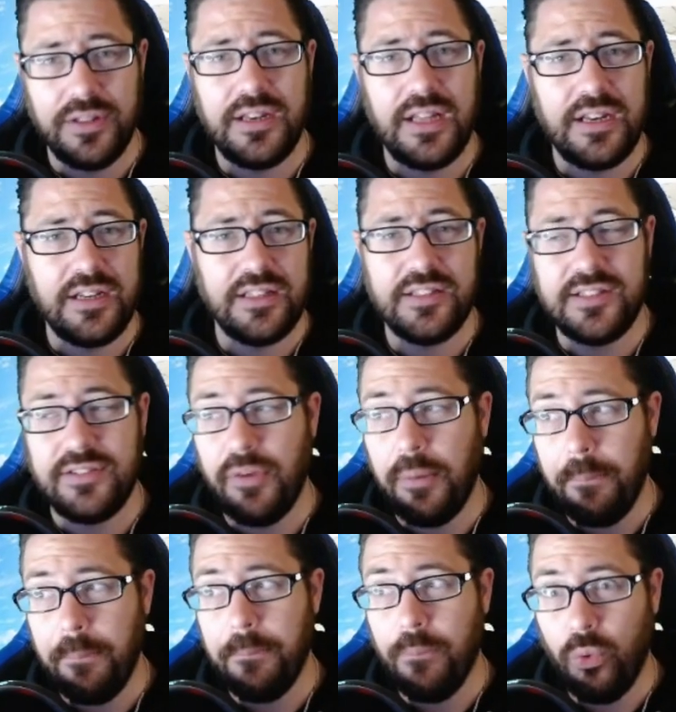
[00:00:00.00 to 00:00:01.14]
that hits
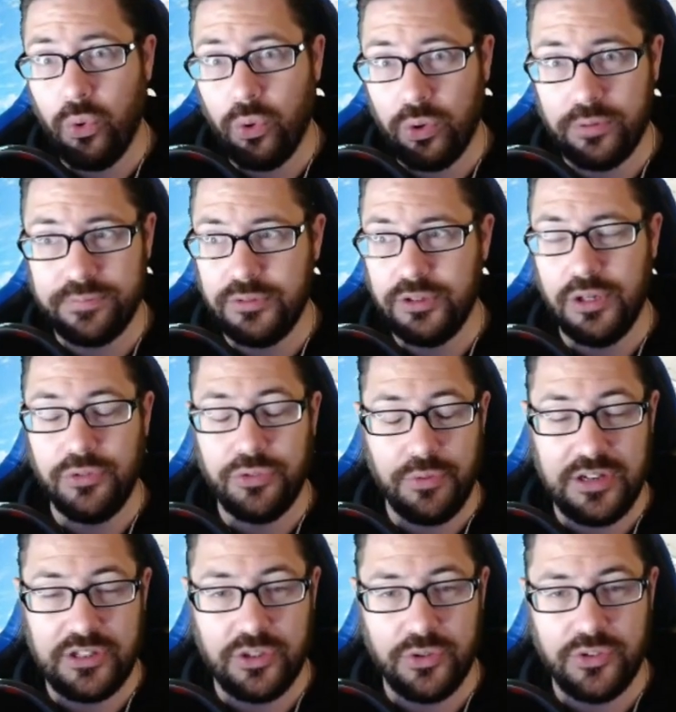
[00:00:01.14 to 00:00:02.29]
even more, you know,
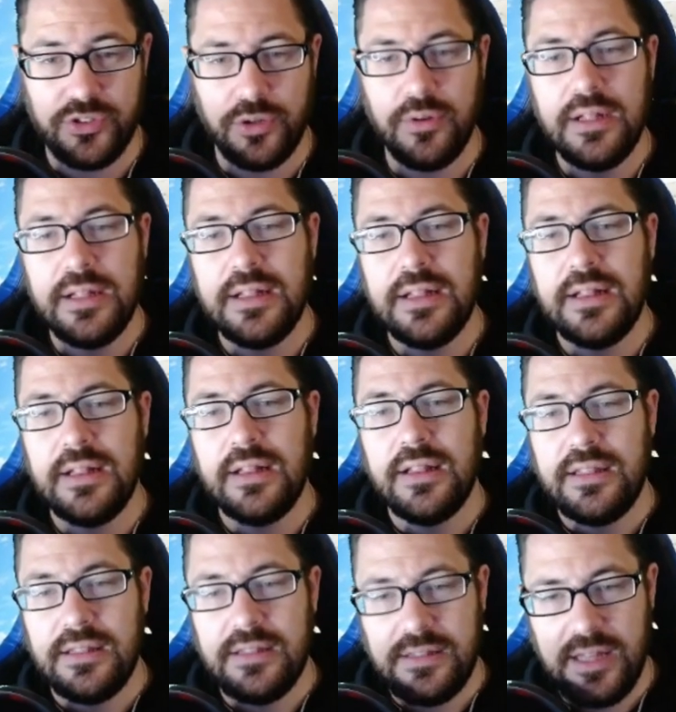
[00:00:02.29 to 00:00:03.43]
threshold. So
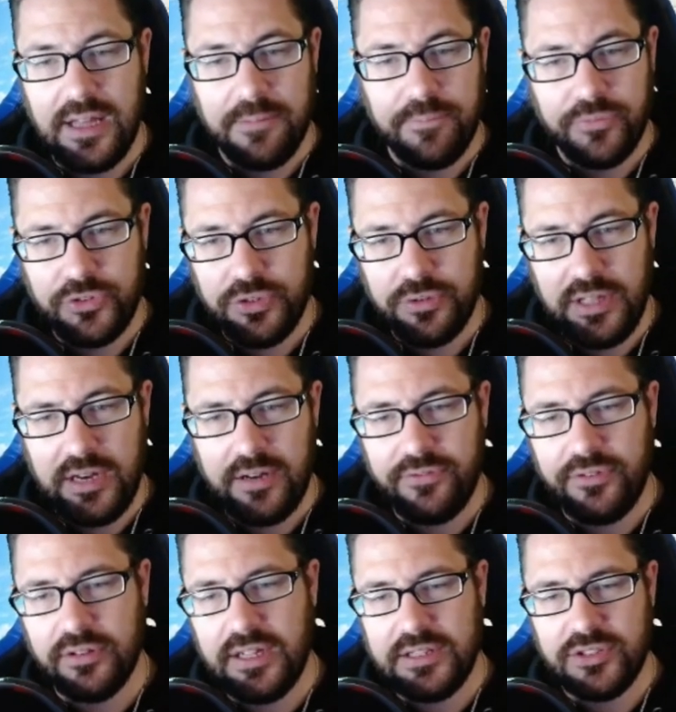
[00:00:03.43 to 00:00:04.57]
yeah, do that if
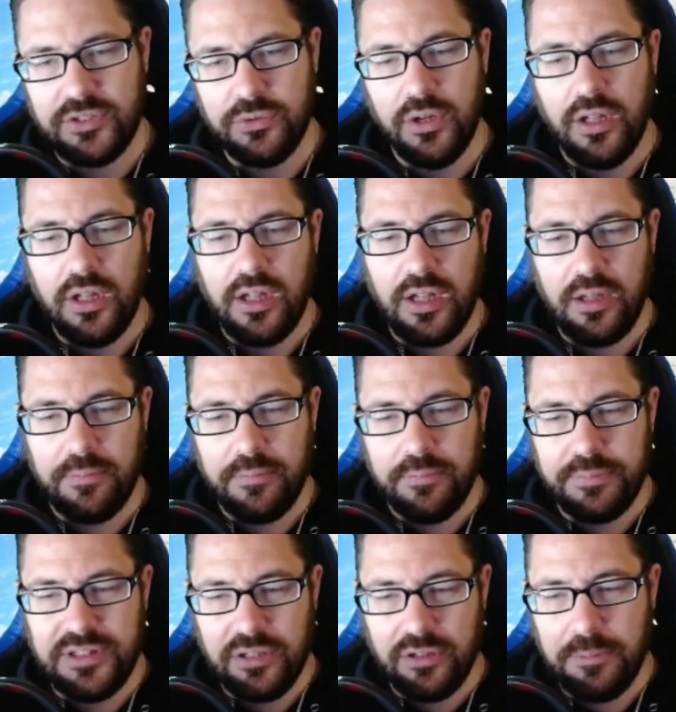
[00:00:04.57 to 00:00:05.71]
you like to. Um,
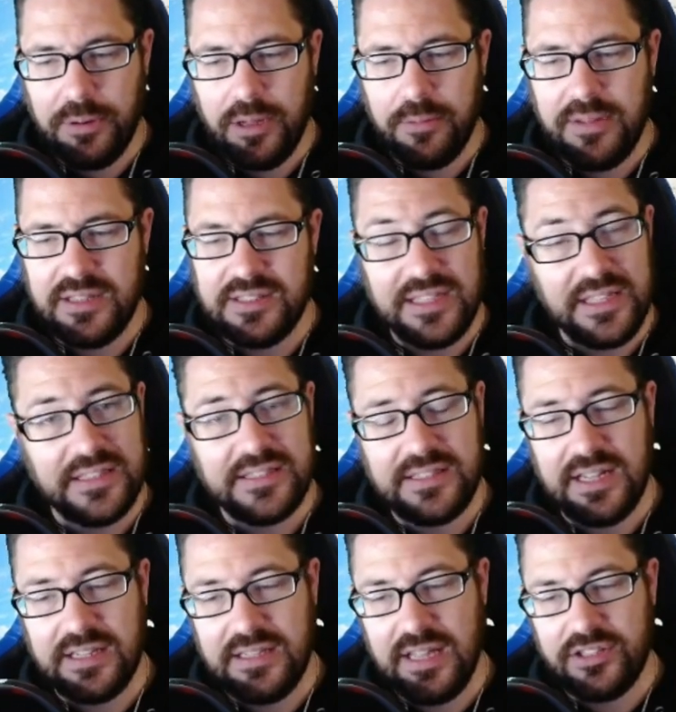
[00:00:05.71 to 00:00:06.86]
but the only problem is in this
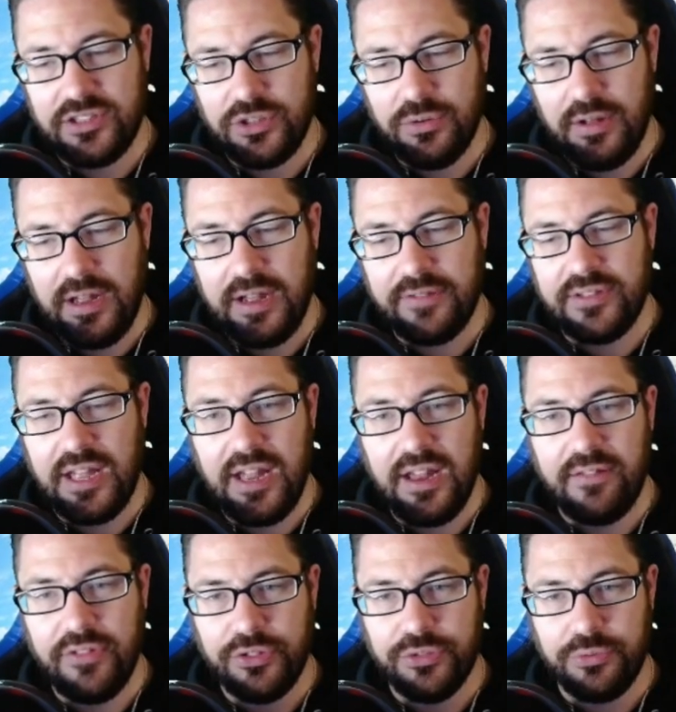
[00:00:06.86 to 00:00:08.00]
deck, yes, you have to
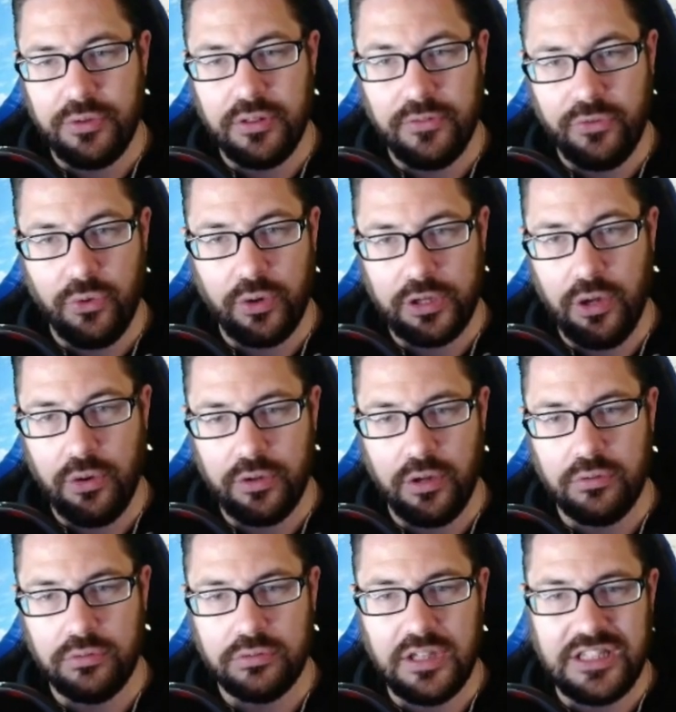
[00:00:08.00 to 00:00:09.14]
have the th the four Coco.
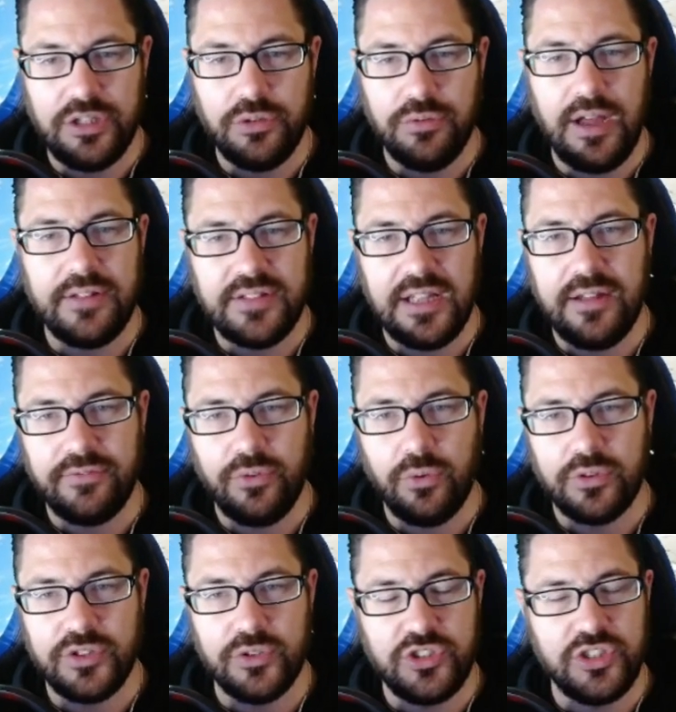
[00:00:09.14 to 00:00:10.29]
Like you have to have four.
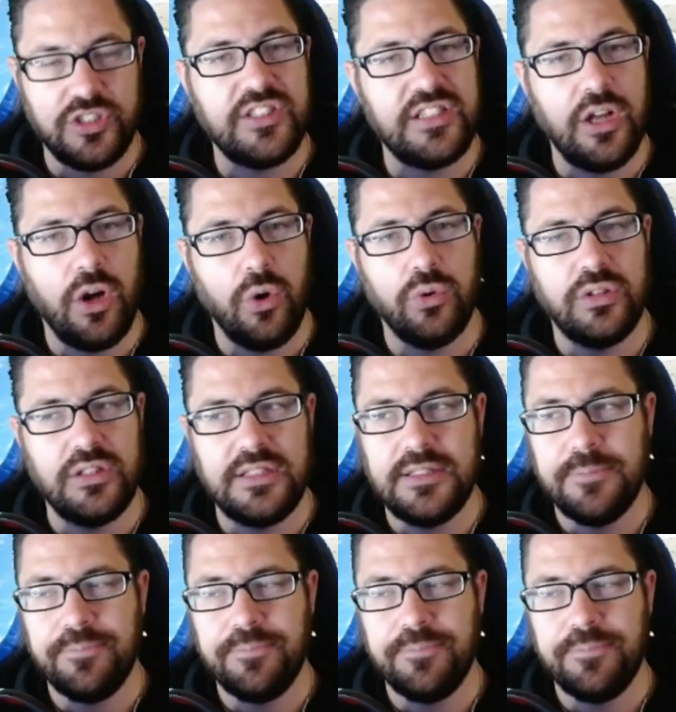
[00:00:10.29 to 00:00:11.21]
So she's the only